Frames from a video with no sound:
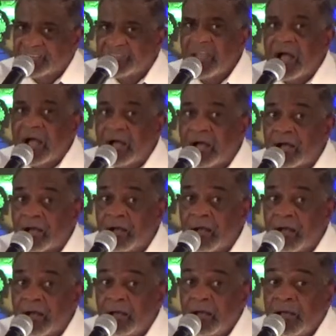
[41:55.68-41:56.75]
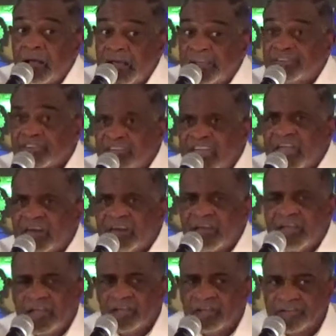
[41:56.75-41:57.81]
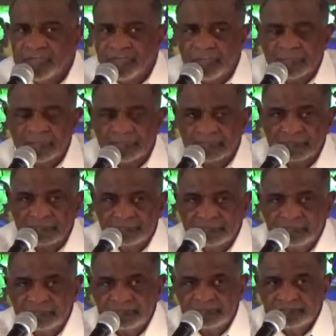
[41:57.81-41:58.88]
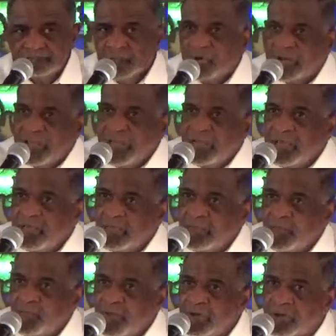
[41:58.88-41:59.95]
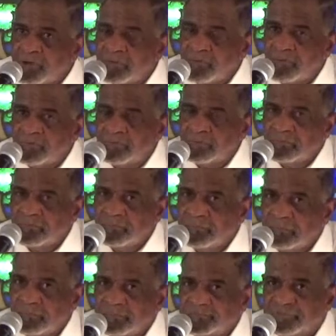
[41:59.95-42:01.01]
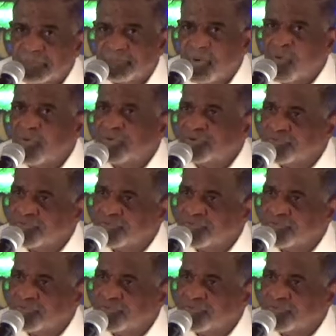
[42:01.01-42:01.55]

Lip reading: see how educated he is. But he will support